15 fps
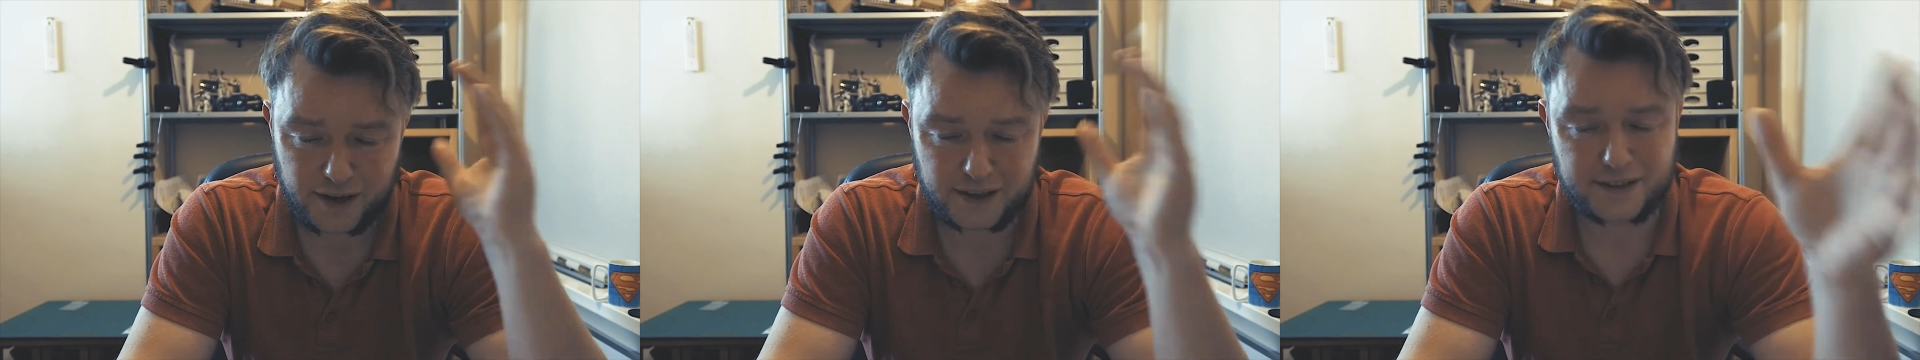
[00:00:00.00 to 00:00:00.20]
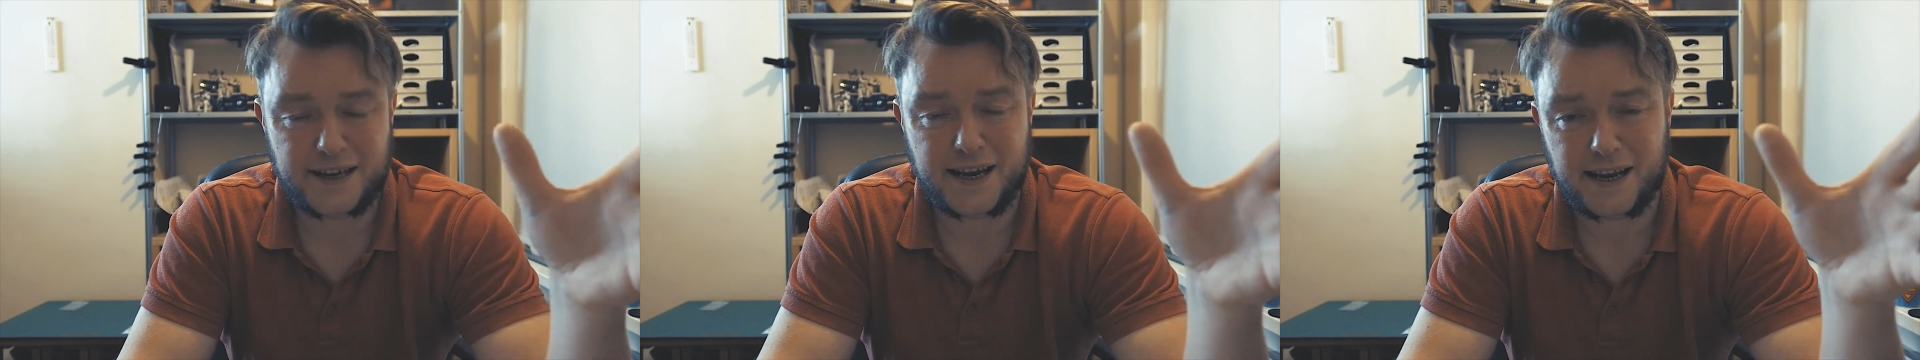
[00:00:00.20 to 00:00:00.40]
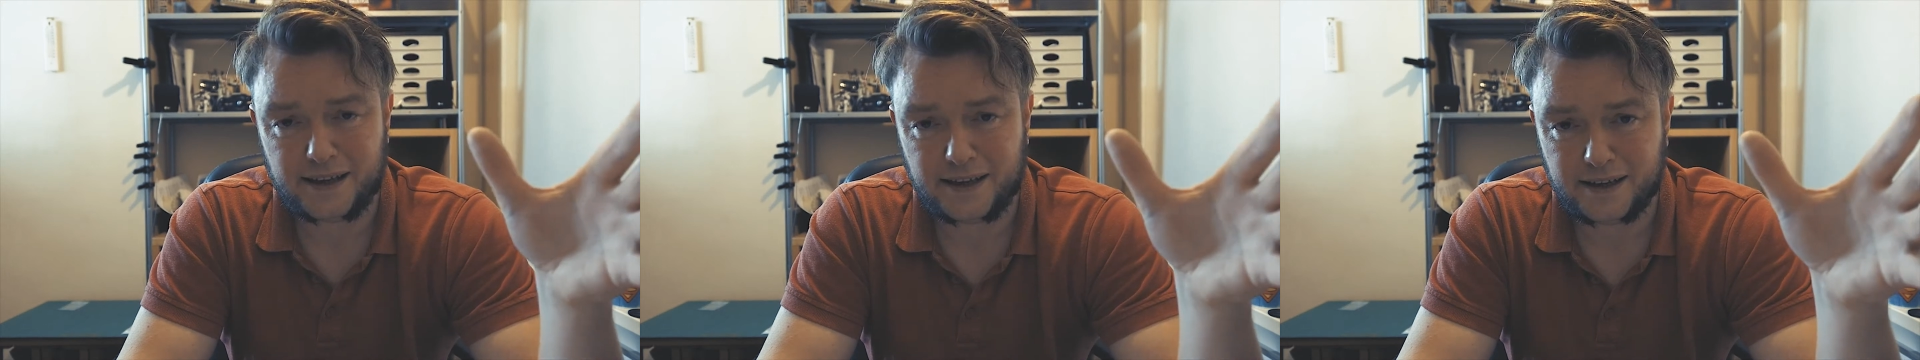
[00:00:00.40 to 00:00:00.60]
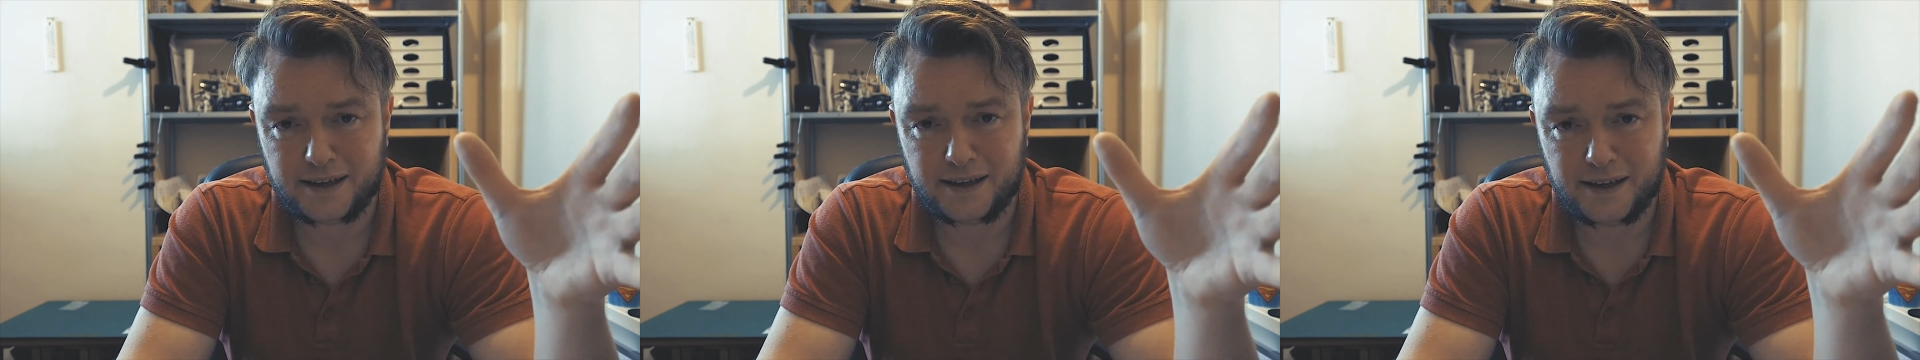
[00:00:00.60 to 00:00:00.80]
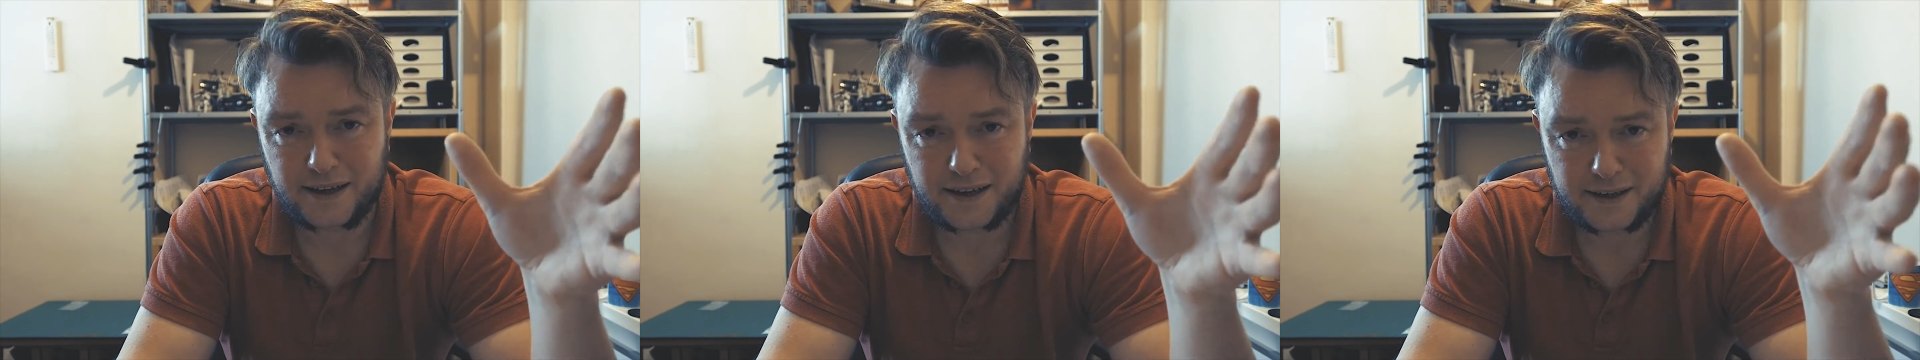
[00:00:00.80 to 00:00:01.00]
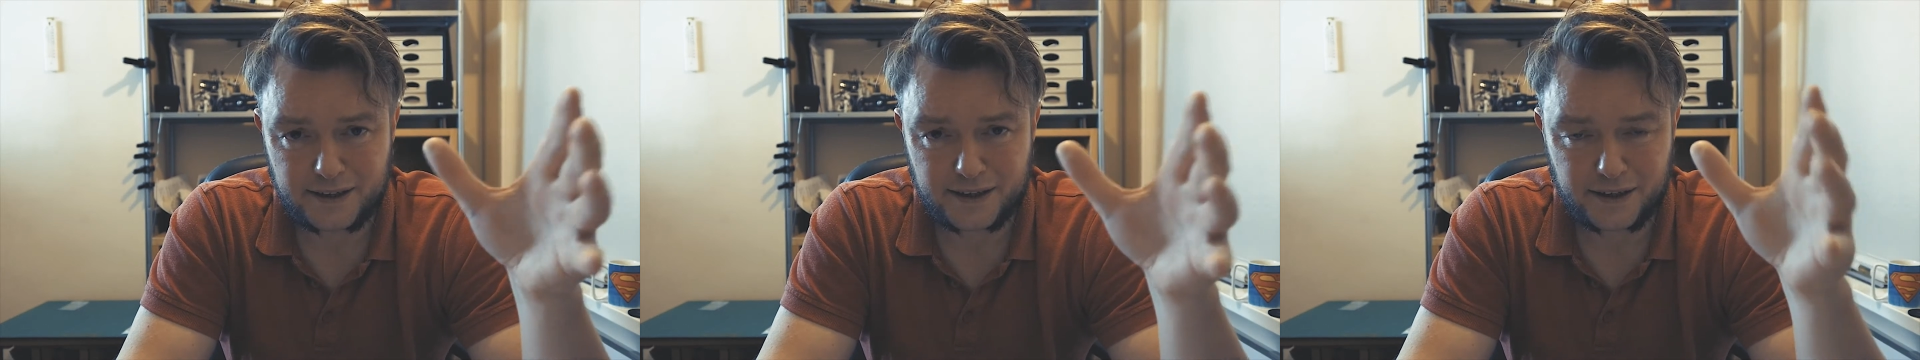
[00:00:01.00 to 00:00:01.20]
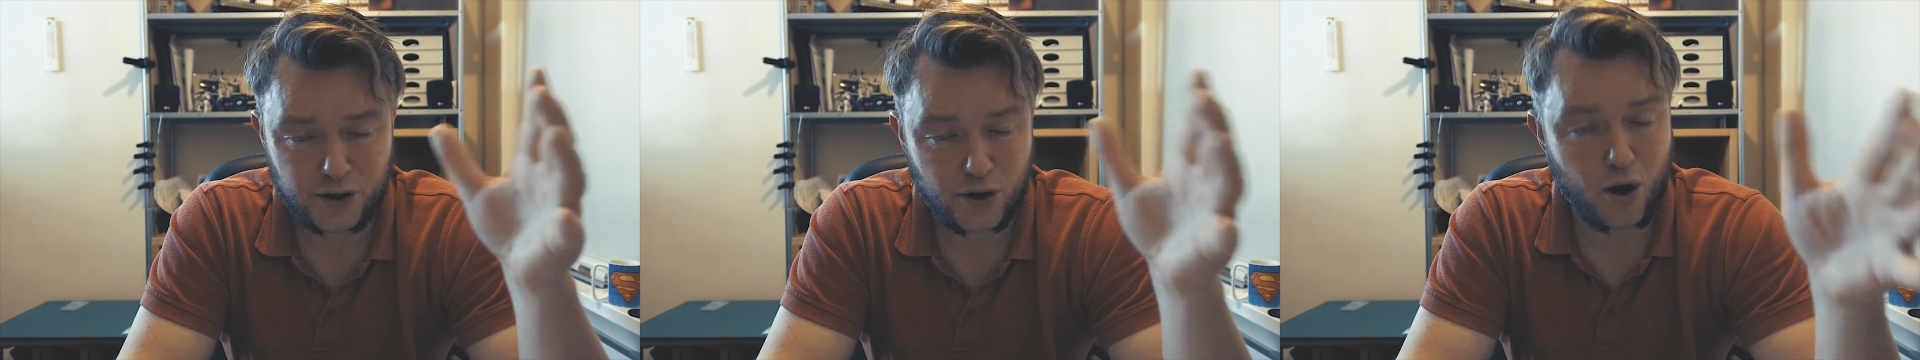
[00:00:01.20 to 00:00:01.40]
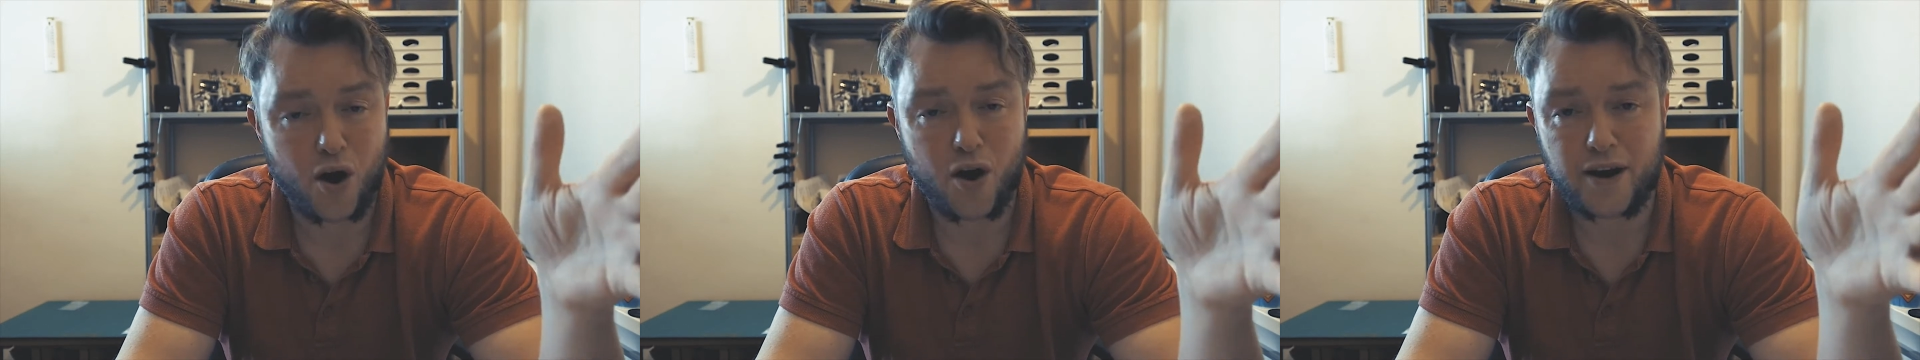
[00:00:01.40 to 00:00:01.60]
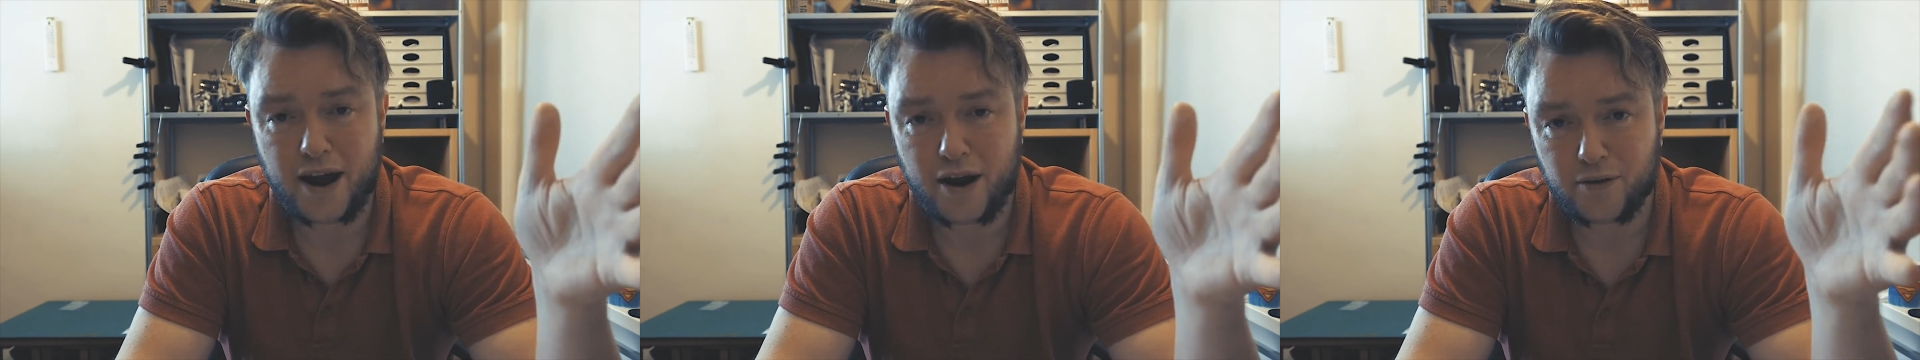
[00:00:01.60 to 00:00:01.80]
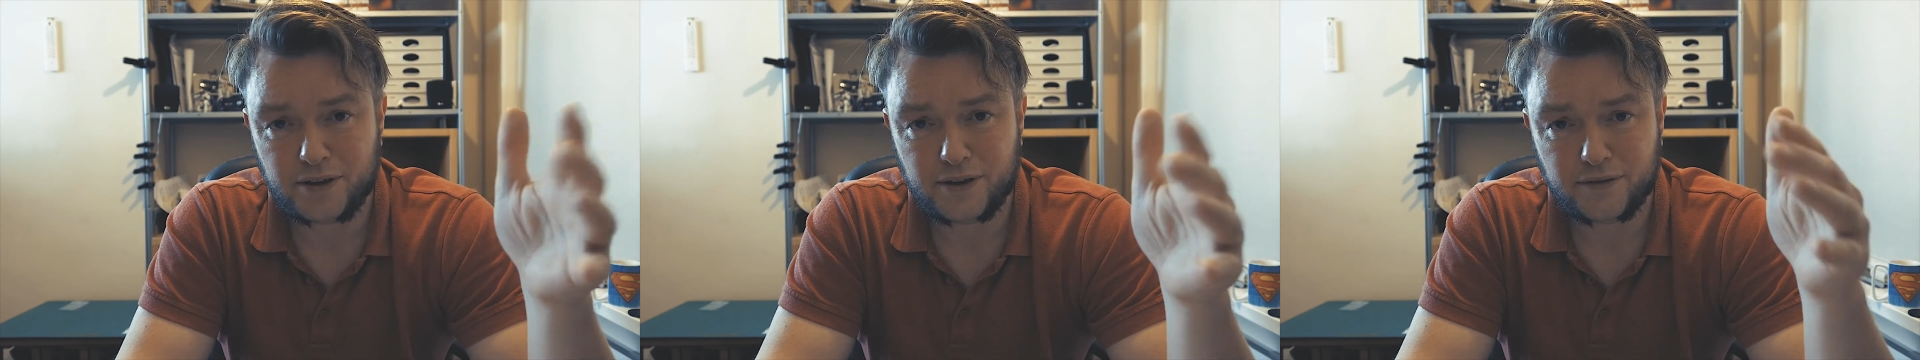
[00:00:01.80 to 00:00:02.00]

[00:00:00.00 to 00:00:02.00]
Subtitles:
to take your card out,